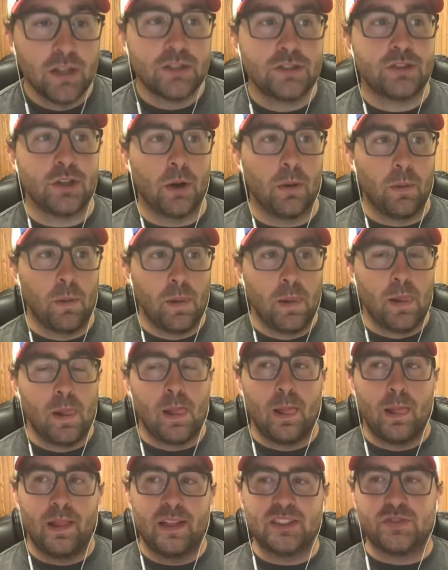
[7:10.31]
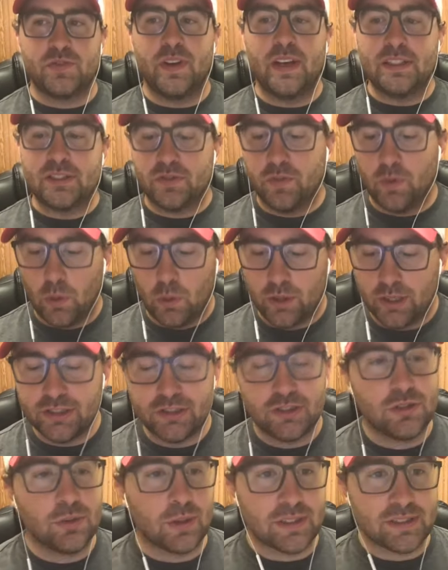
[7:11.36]
So let's fast
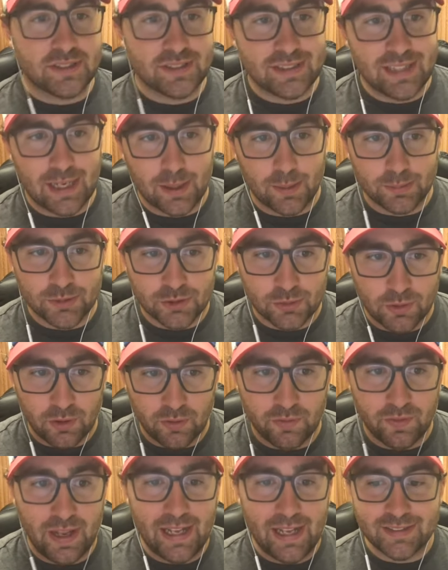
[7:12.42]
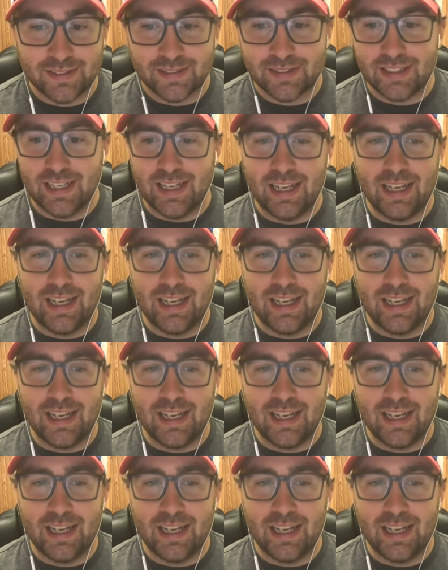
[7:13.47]
forward to our setups real fast,